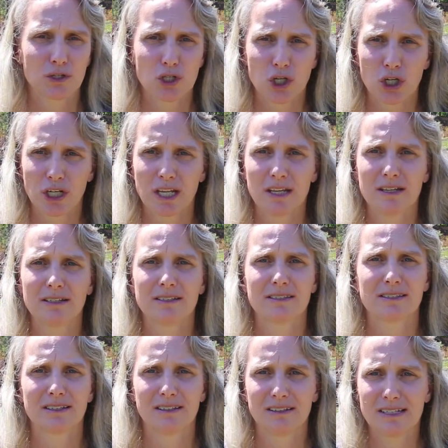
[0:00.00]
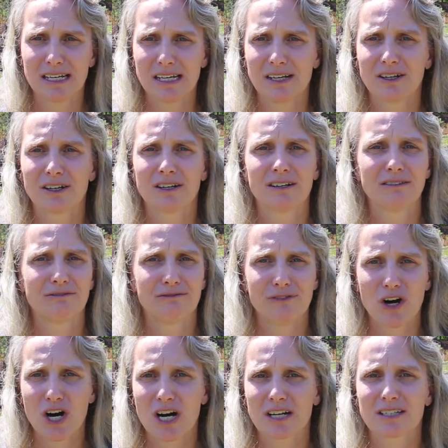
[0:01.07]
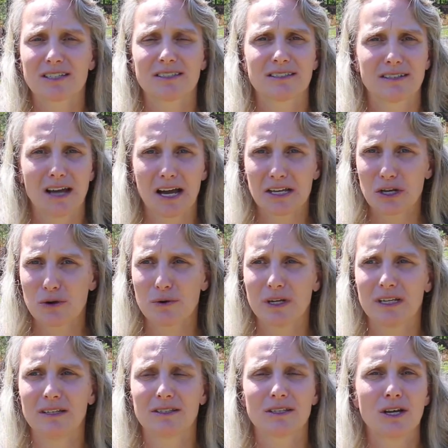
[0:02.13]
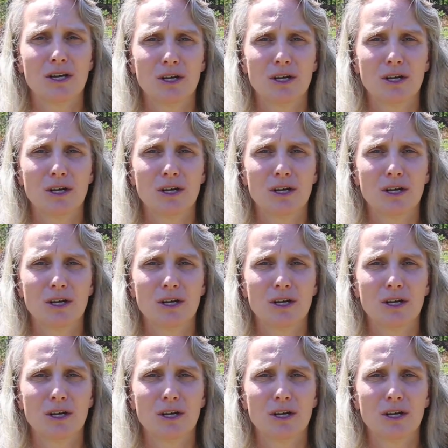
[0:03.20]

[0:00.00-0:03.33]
turkeys, deer, fox, coyotes.